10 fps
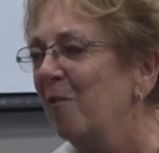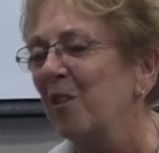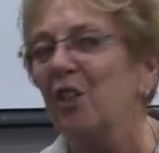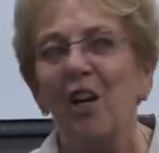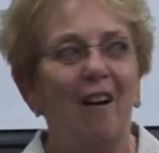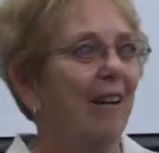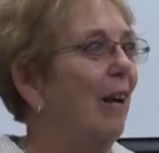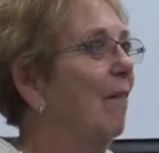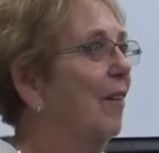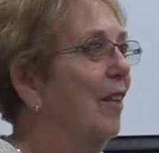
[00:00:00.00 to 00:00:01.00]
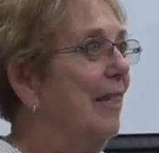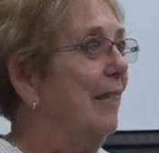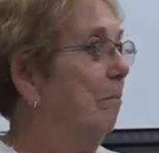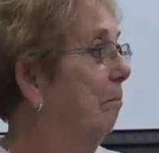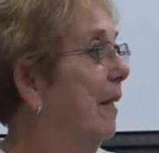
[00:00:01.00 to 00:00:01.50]
you for sharing it with
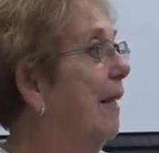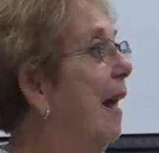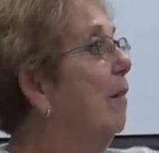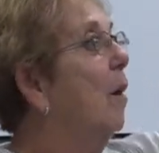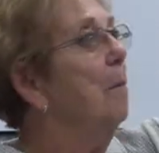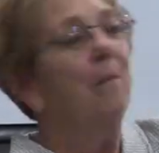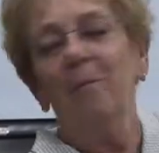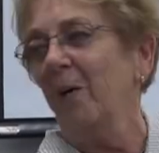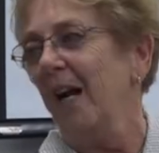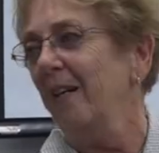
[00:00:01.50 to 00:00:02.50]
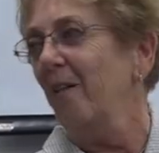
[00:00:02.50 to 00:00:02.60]
us. That, oh, we got